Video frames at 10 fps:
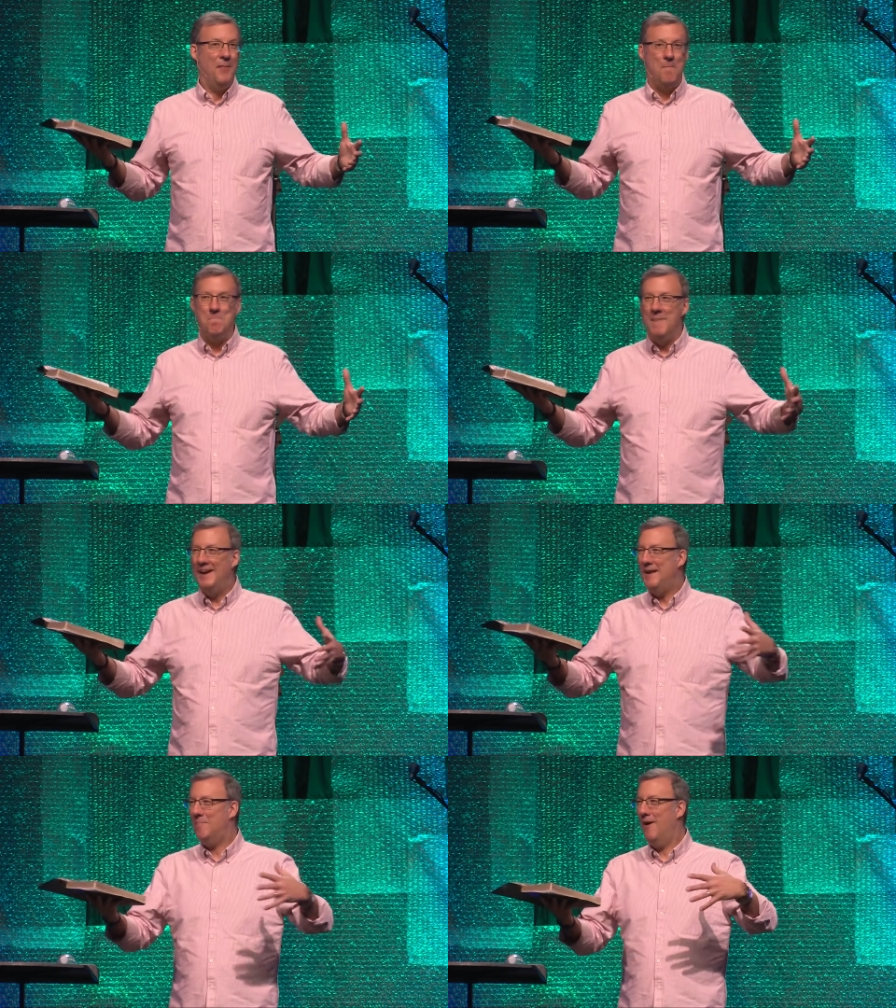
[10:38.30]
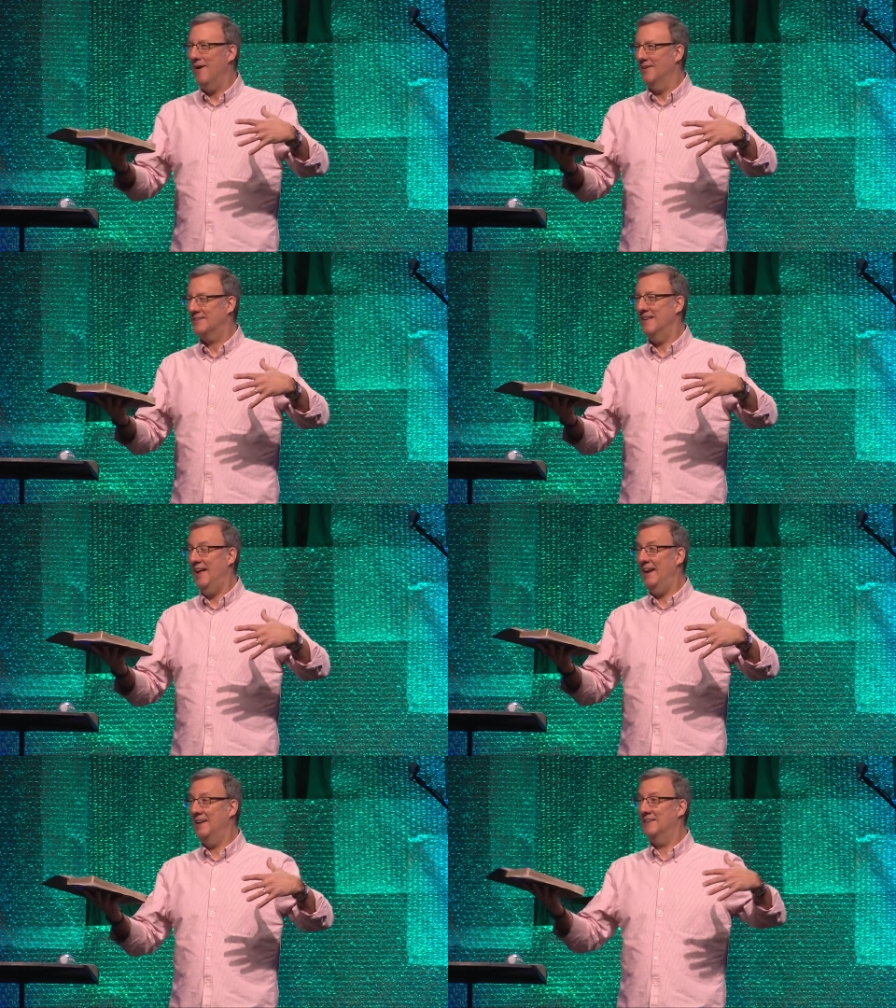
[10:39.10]
Many parts.
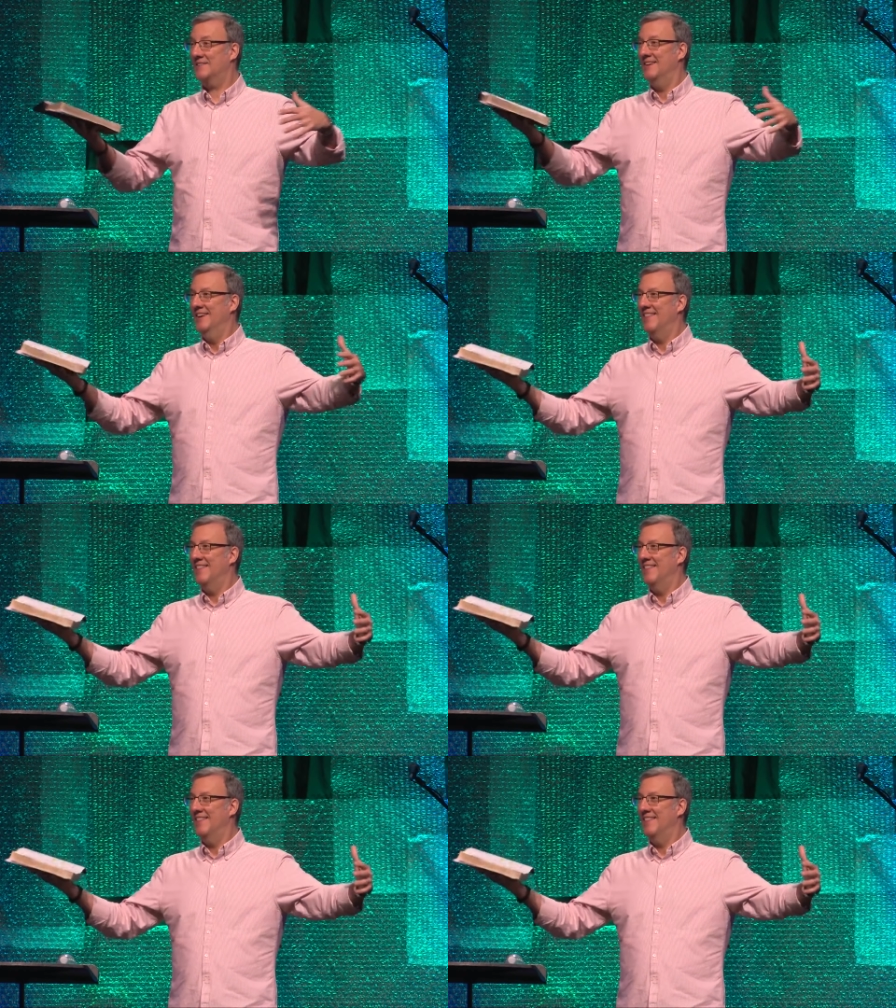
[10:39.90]
That is,